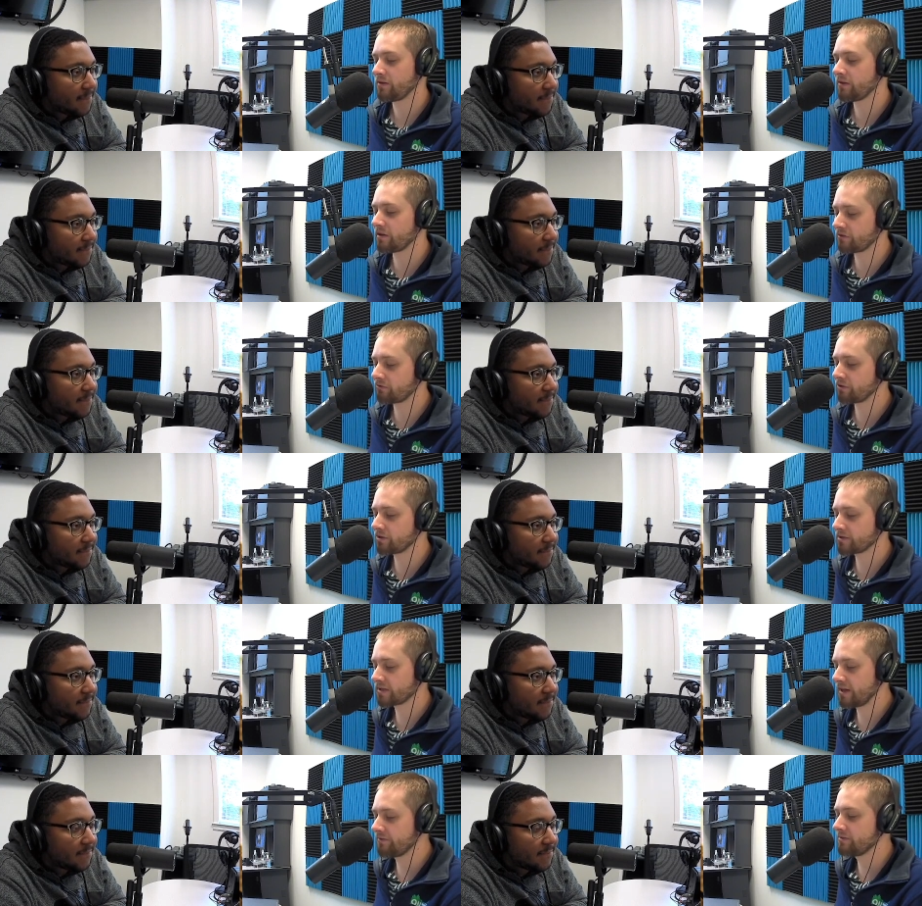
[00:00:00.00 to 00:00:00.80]
Speaker 1: Their
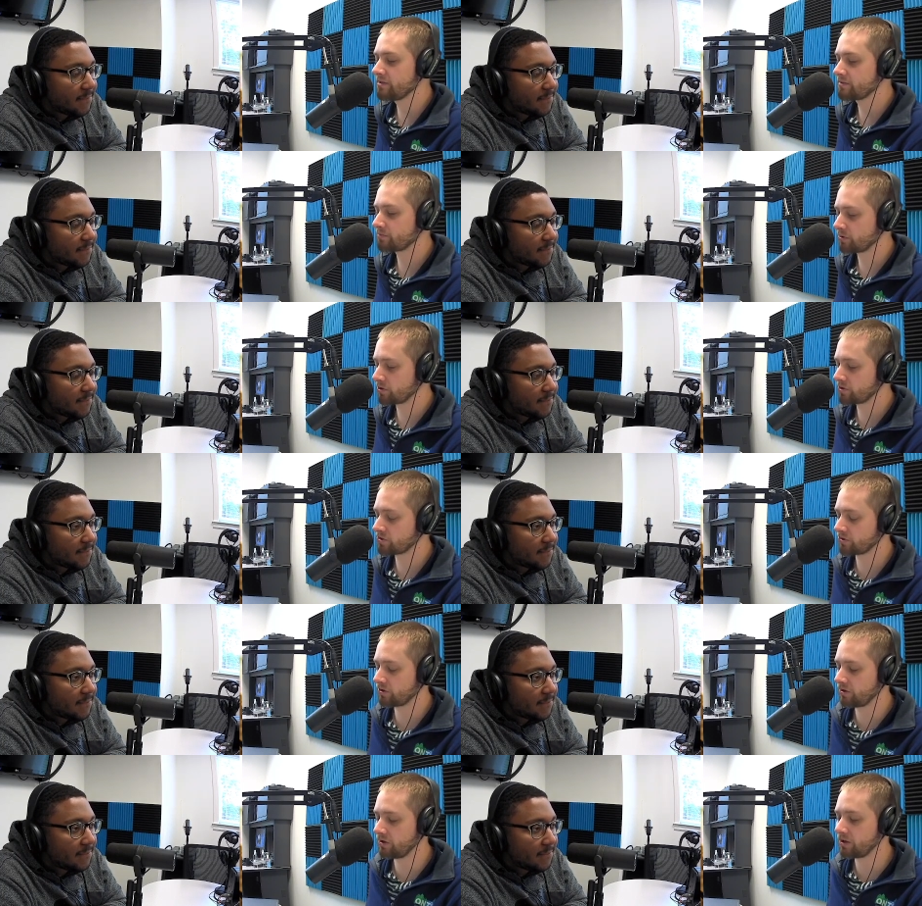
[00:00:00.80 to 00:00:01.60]
front seven is pretty
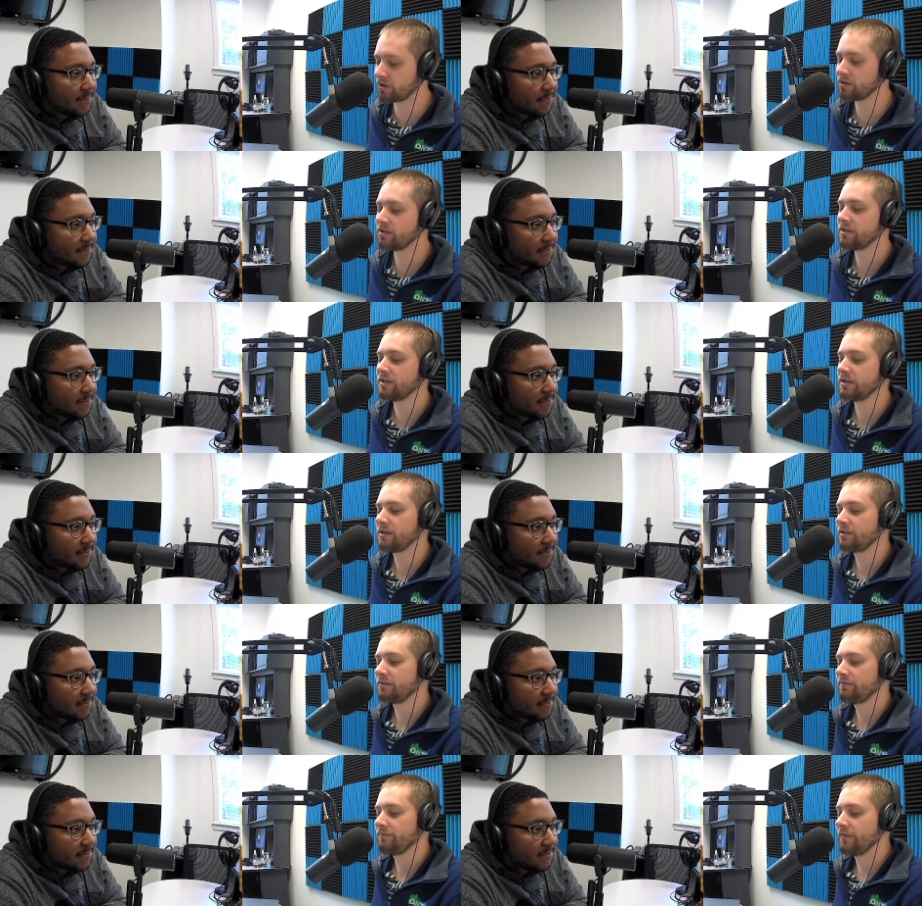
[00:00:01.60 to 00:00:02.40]
strong.
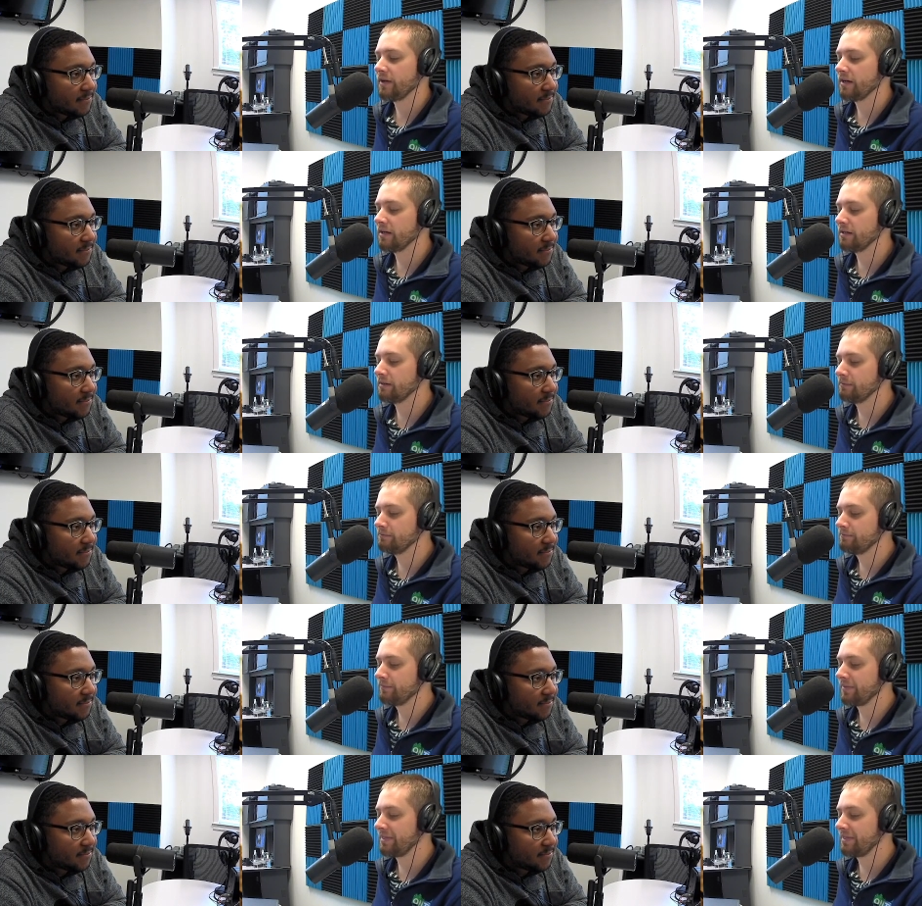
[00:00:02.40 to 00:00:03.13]
Um,